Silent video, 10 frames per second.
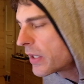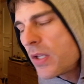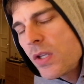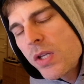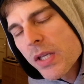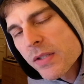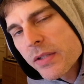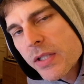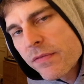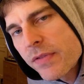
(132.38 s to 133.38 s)
Yes, I
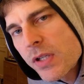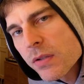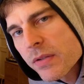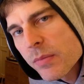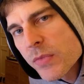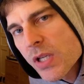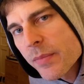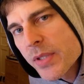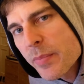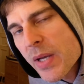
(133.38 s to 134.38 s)
did a video sometime
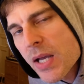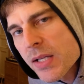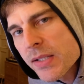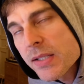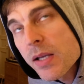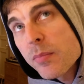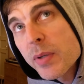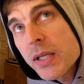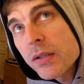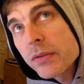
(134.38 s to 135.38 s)
in the past
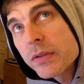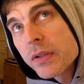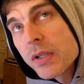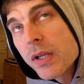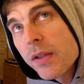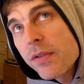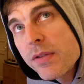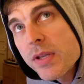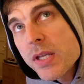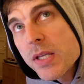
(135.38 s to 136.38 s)
about
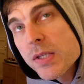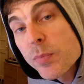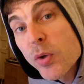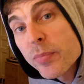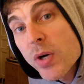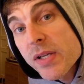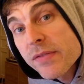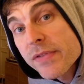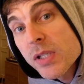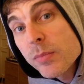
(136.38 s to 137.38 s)
the spot price
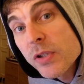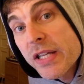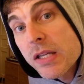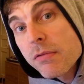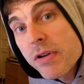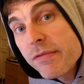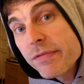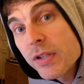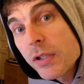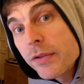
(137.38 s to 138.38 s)
available here in
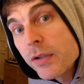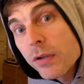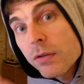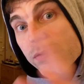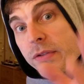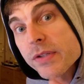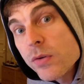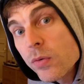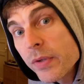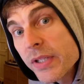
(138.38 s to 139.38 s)
Finland and across the
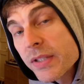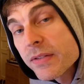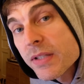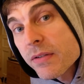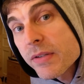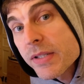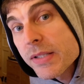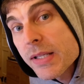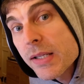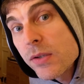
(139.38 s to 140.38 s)
Nordics. There
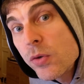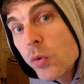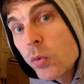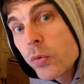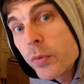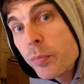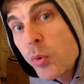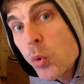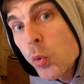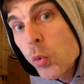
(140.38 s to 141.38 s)
is a Nord
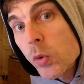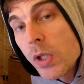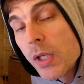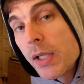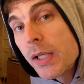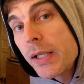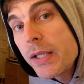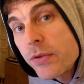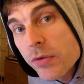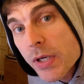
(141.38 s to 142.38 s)
Pool
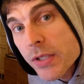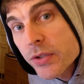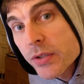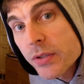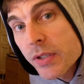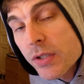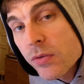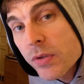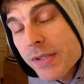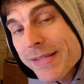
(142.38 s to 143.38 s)
integration that
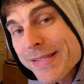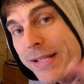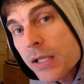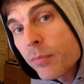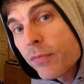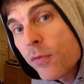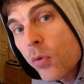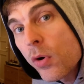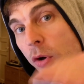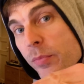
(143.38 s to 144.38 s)
you can set up for
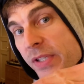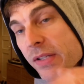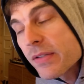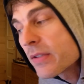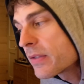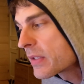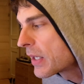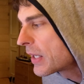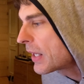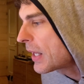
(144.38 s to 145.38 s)
Home Assistant,
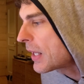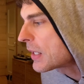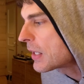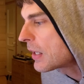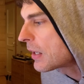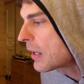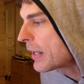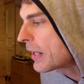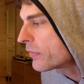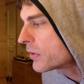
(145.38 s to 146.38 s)
and I
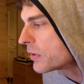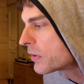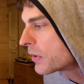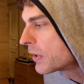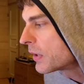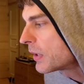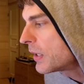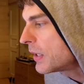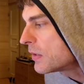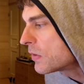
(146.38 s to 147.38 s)
have it
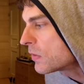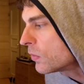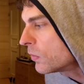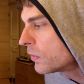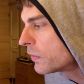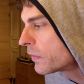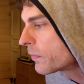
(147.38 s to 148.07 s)
installed.